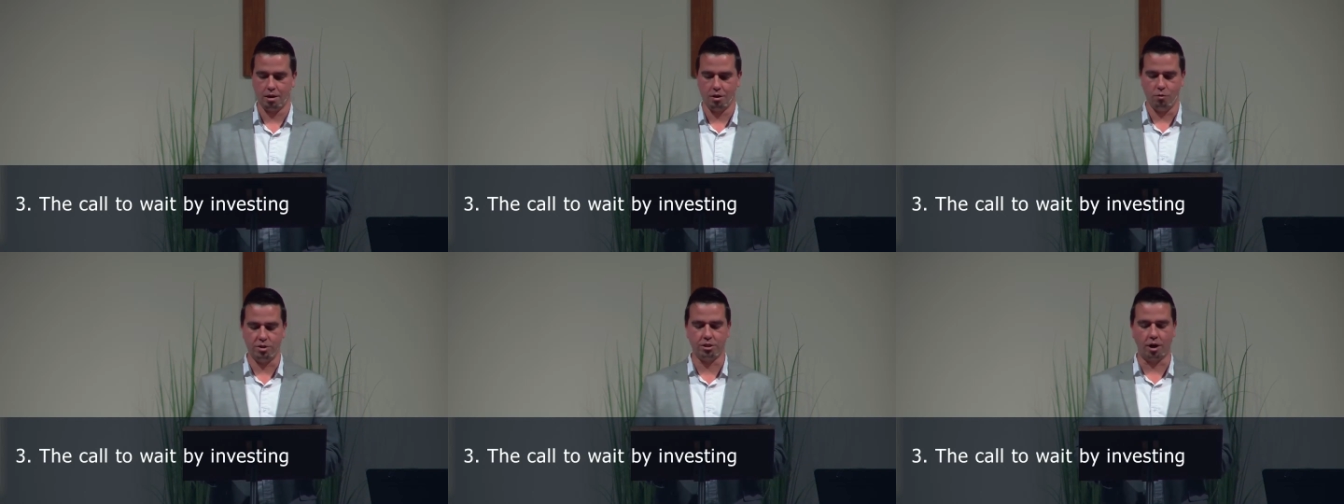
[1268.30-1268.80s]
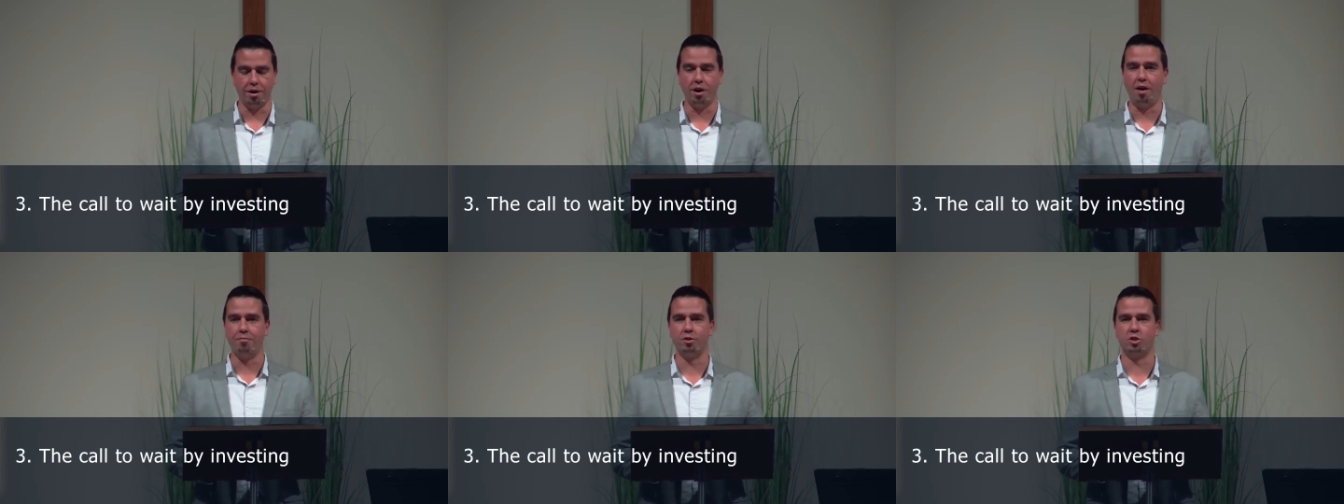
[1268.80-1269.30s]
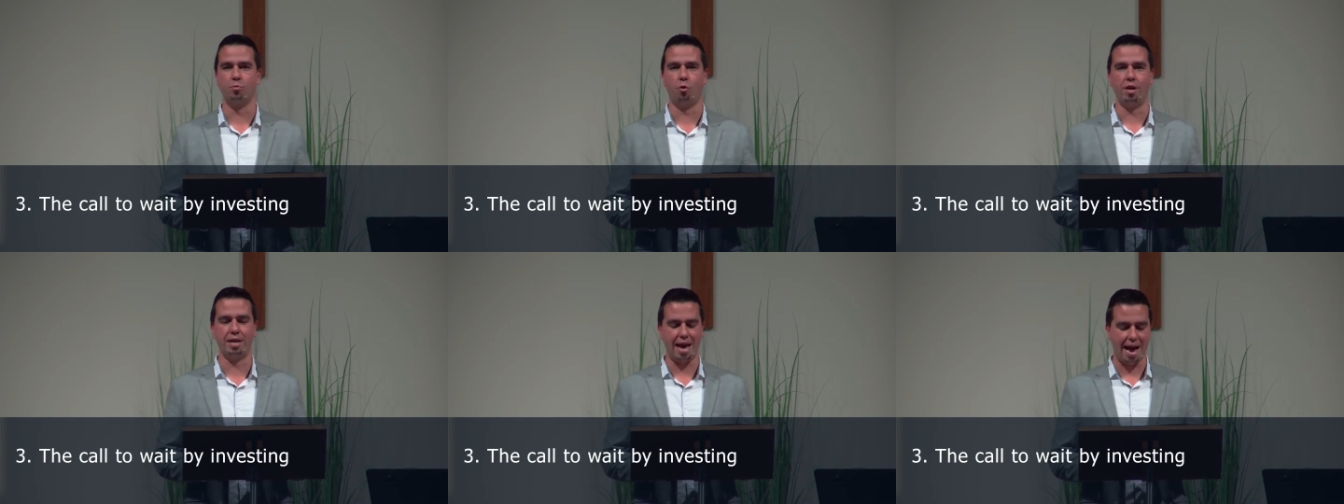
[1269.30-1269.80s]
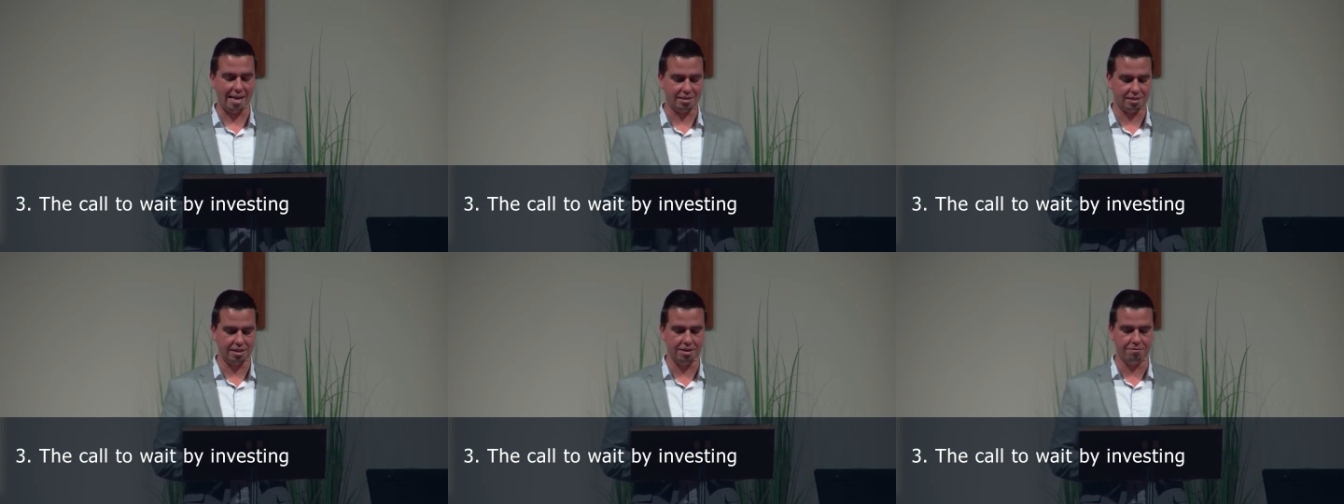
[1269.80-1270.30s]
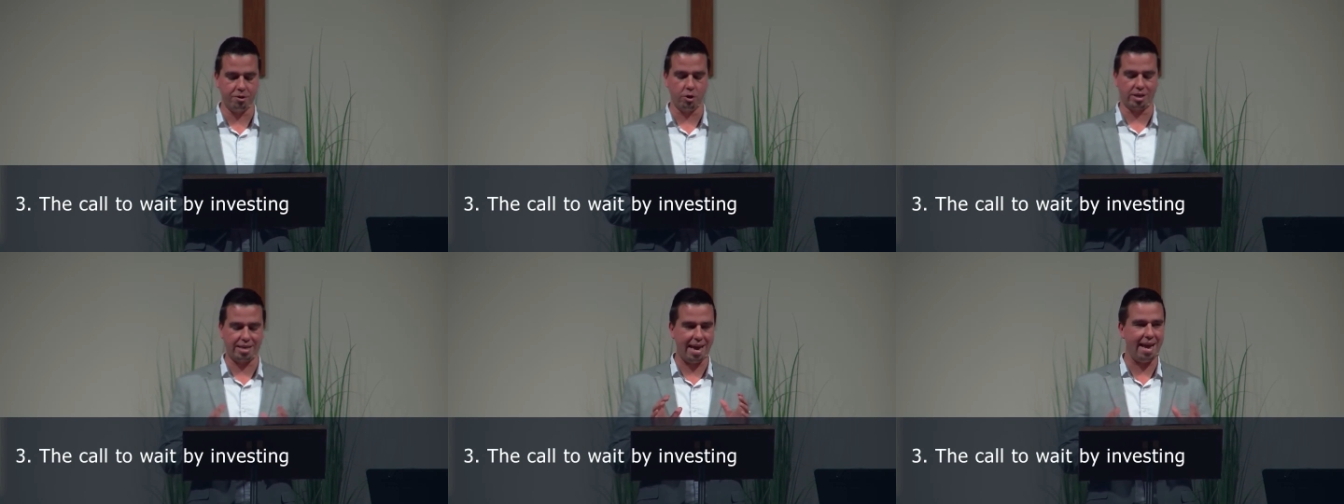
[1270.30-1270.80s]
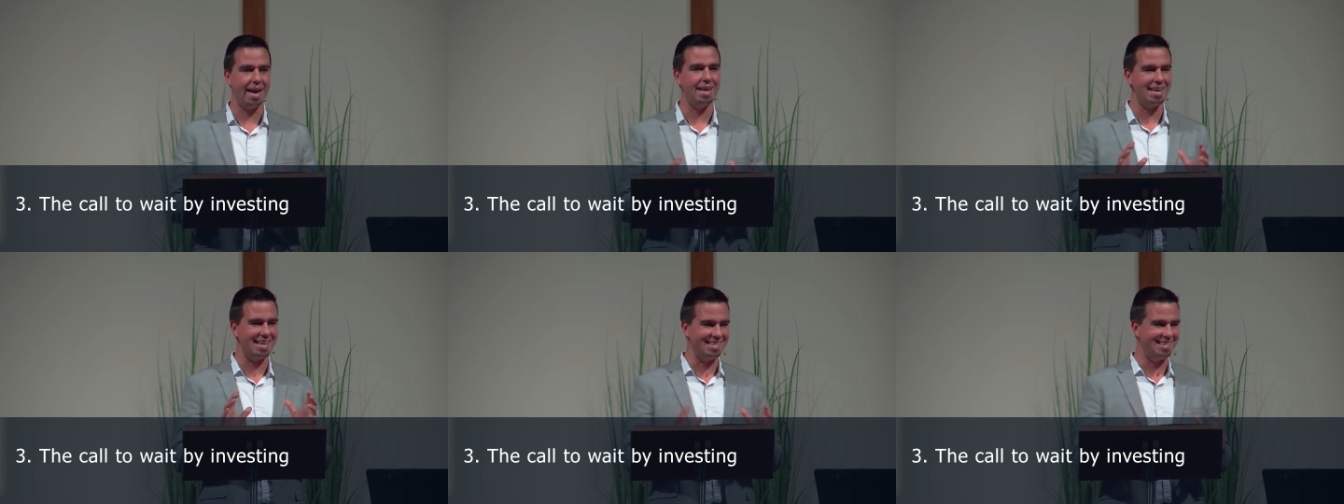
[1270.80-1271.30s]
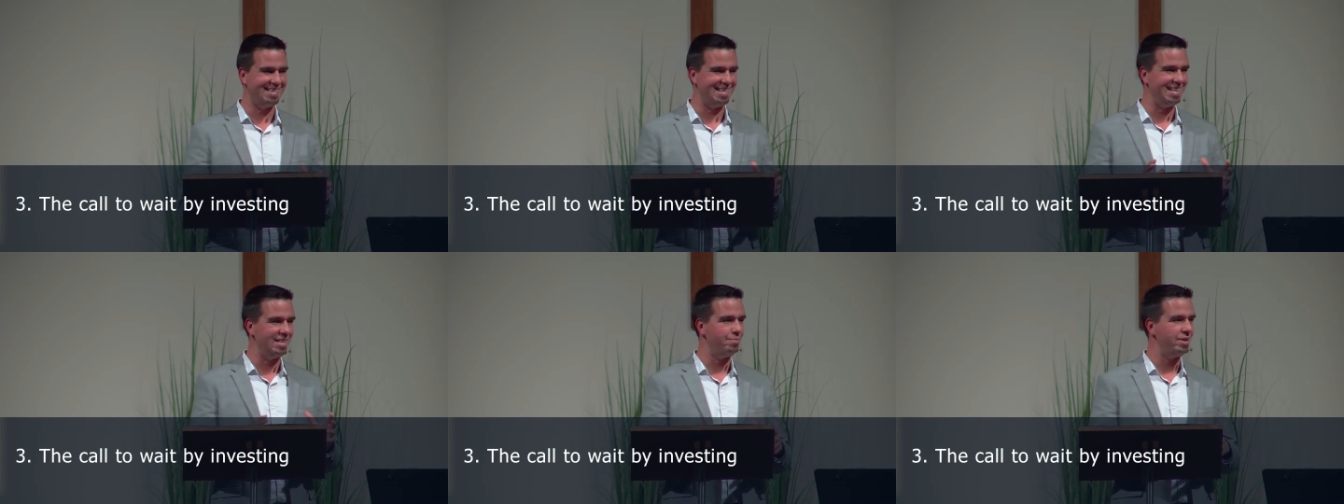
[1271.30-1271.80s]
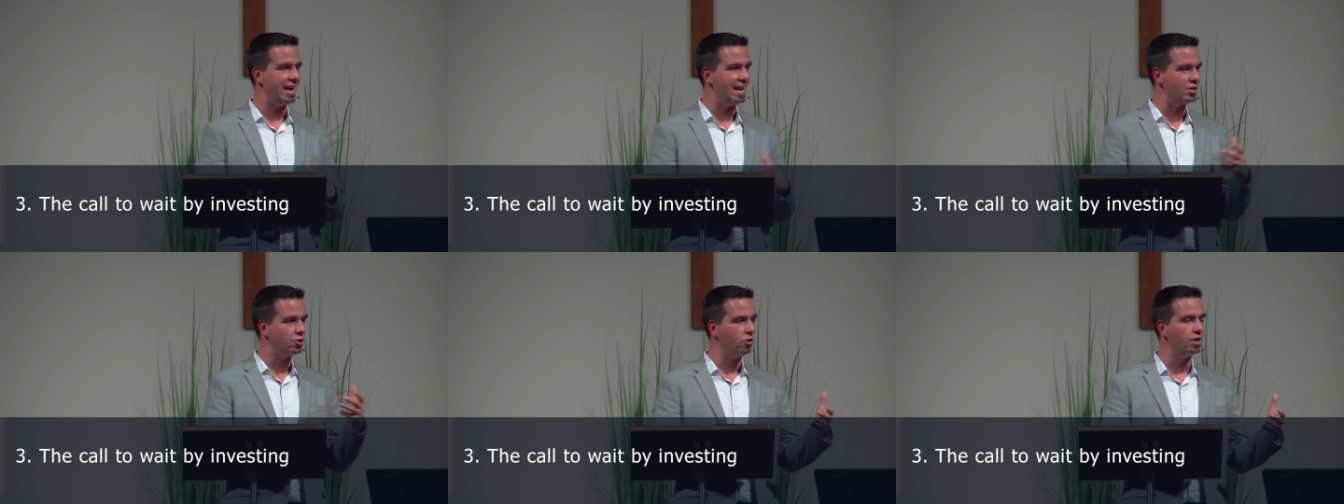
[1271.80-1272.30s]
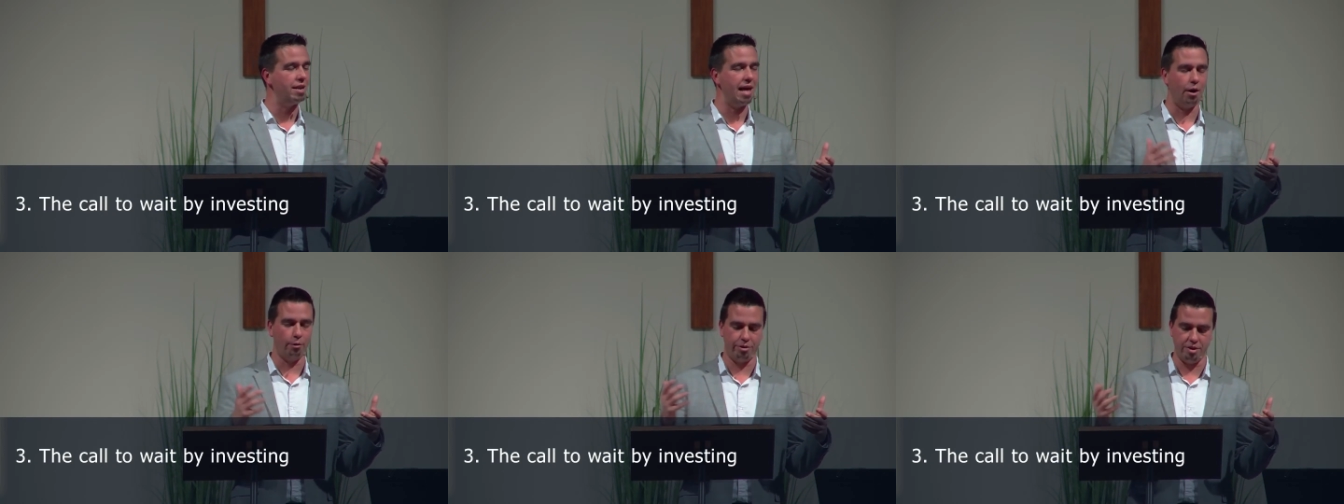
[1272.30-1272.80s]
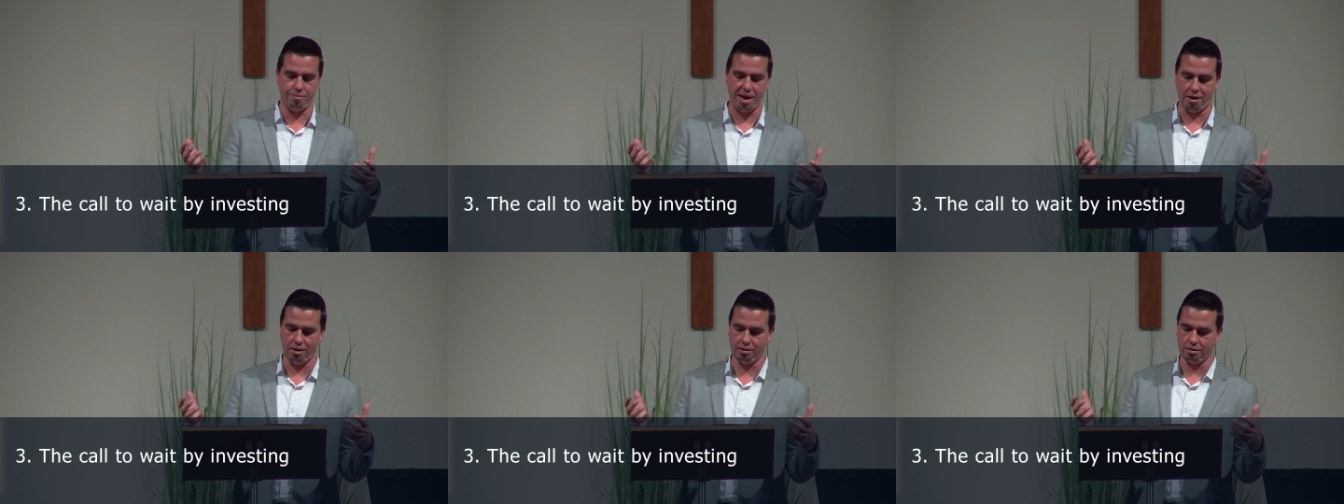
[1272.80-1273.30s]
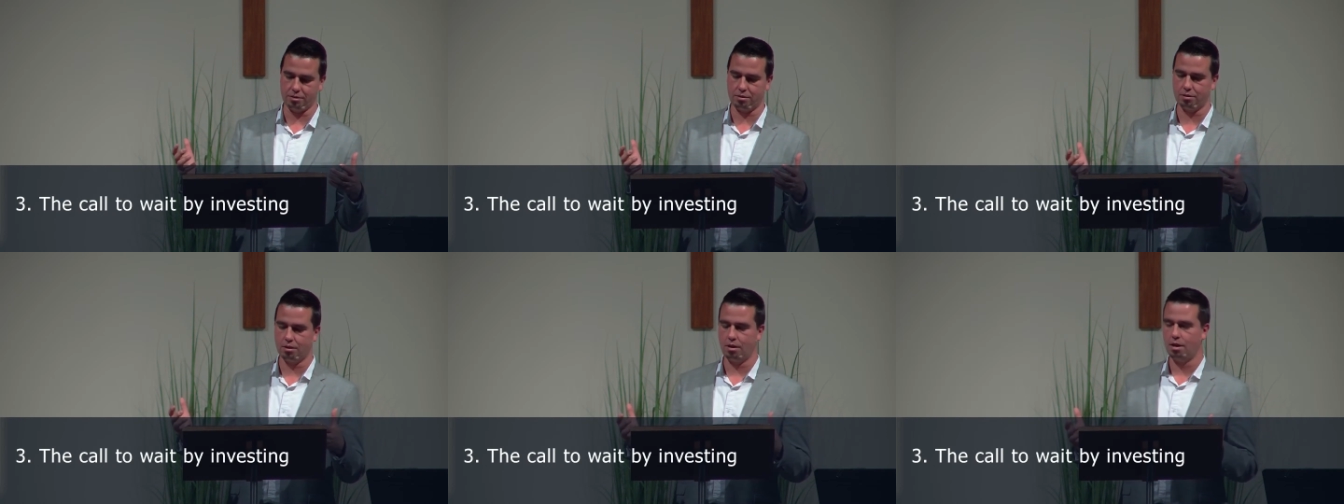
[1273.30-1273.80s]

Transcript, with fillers: We started off this morning asking if there can indeed be a good and healthy balance